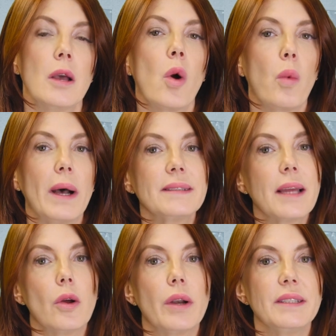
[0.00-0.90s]
Once that
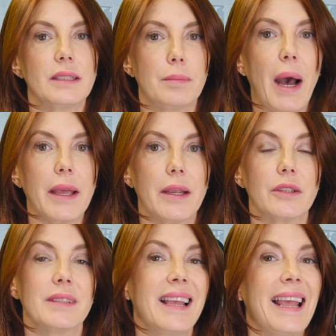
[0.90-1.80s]
notice
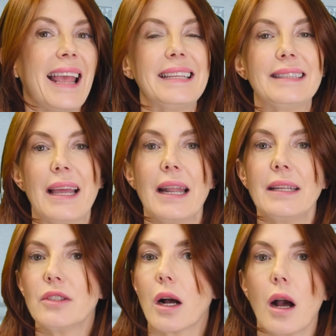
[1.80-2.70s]
expires and the tenant
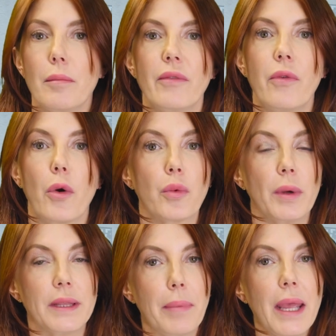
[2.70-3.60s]
is not coming forth
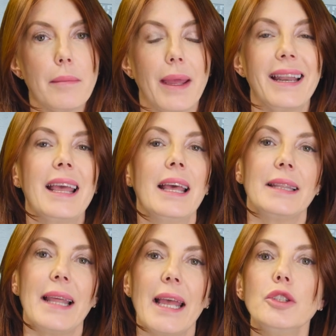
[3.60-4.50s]
with the payment,
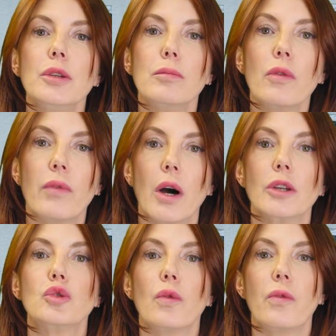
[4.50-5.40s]
then you move
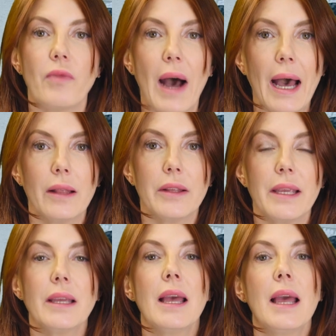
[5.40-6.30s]
on to
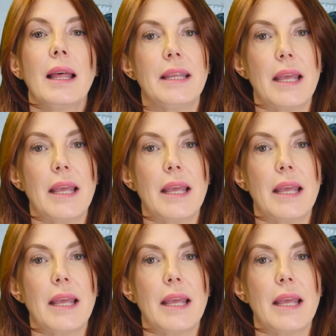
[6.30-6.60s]
filing the